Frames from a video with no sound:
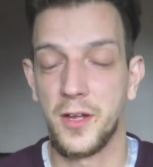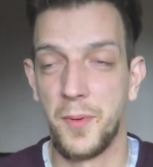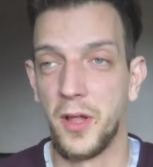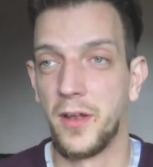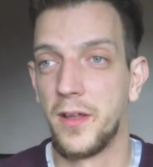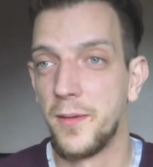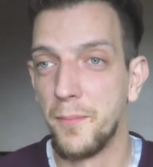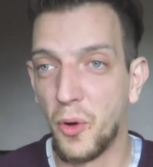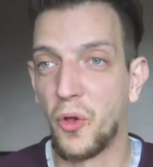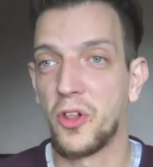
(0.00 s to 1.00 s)
Come on.
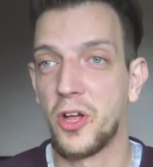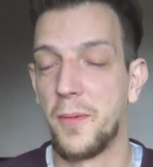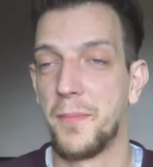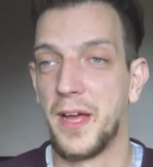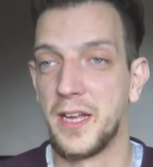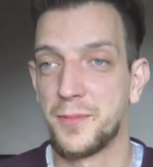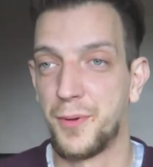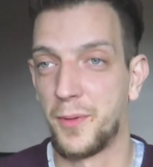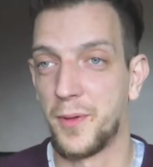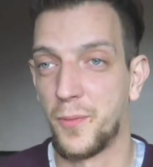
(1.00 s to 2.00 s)
Mortal Kombat is
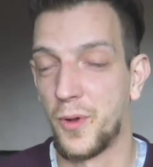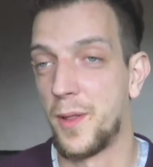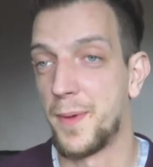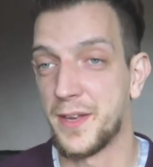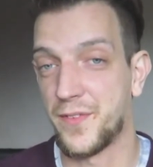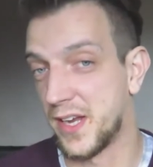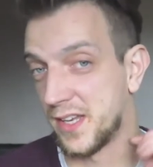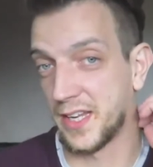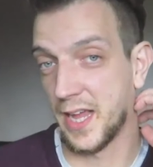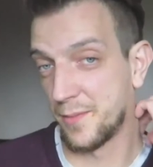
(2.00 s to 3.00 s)
probably one of the best
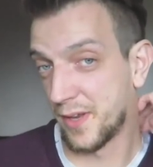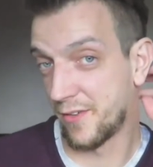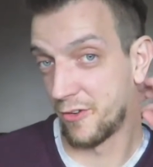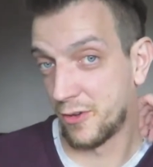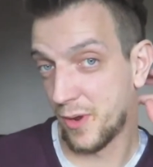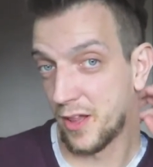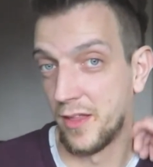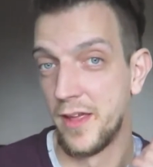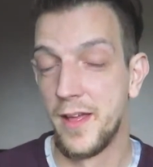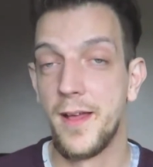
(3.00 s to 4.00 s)
fighting games ever as
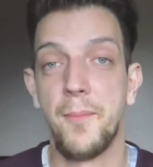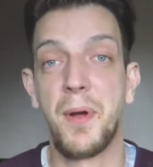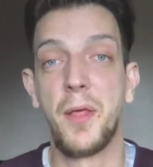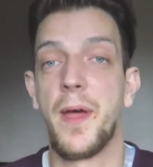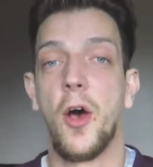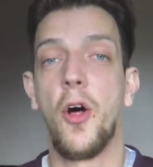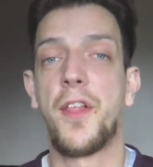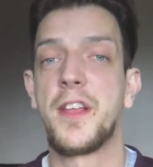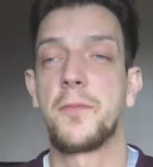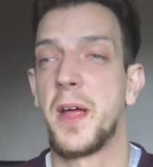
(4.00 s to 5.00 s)
well. By the way, all
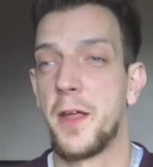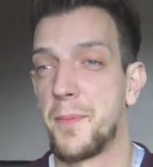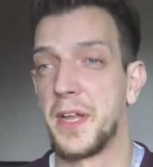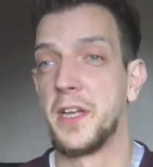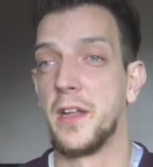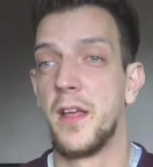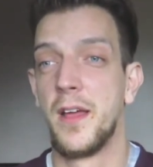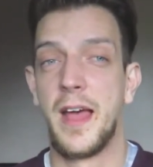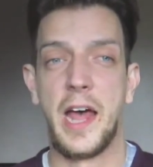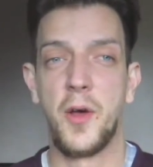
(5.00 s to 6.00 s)
these are my opinion.
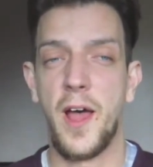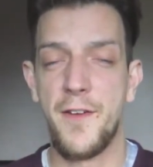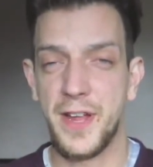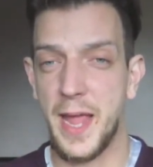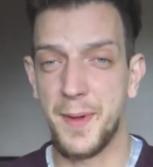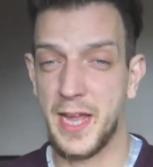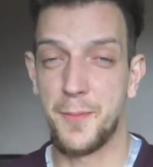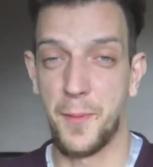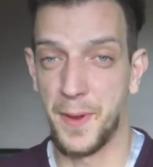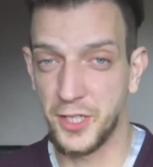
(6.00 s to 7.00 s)
I know every game I
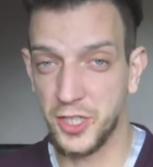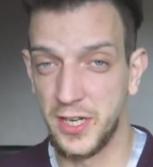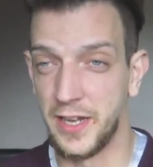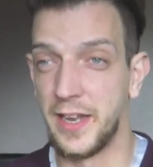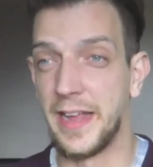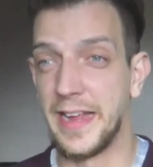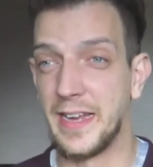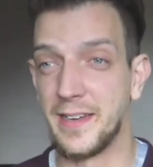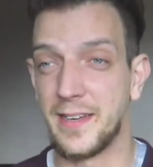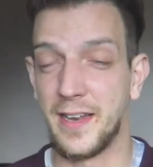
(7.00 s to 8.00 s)
keep on mentioning
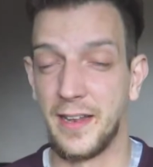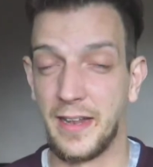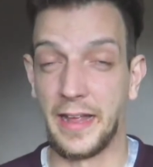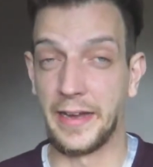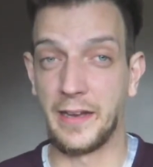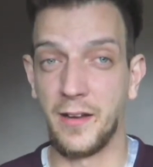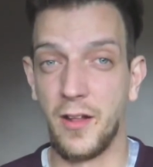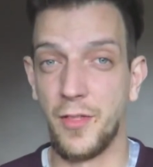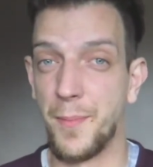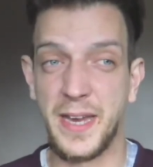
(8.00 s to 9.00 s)
is like
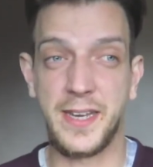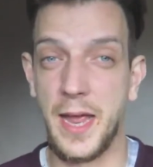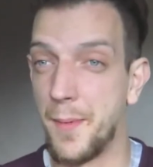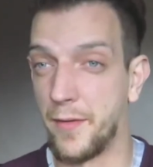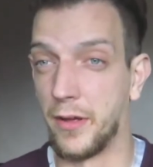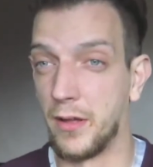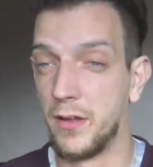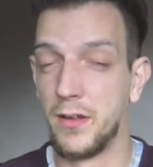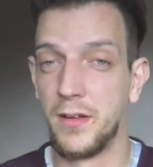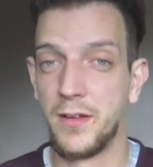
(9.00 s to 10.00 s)
the best game ever.
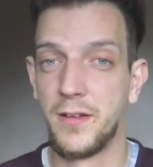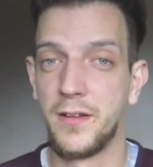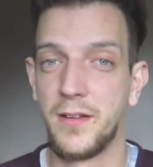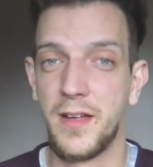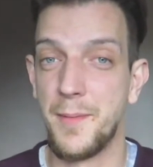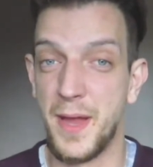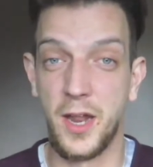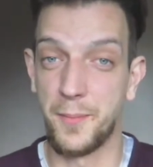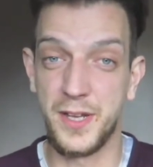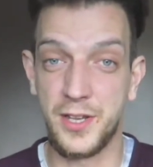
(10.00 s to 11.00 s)
It may
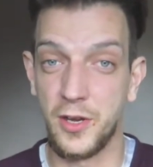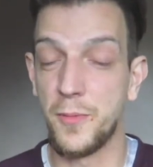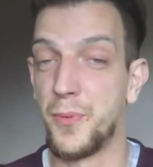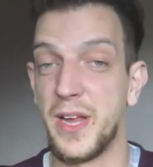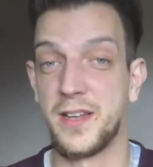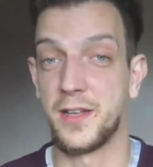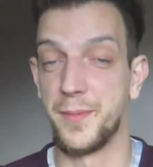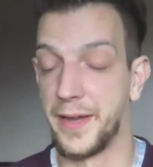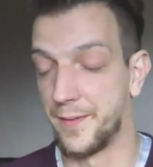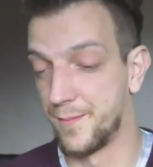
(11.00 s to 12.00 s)
not be to you, but it is
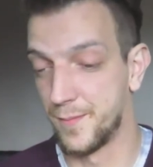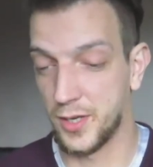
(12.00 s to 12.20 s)
to me.